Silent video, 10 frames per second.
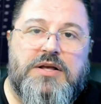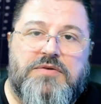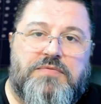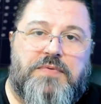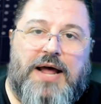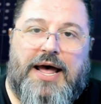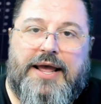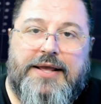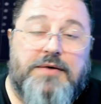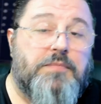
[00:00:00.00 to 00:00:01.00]

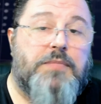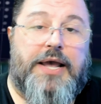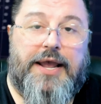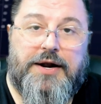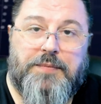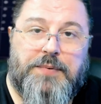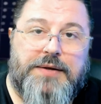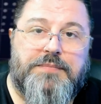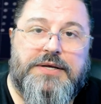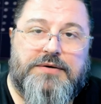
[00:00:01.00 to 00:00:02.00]
flying, by airplane
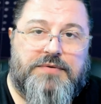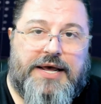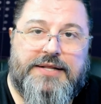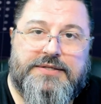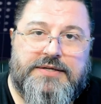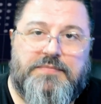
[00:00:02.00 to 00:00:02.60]
being rented,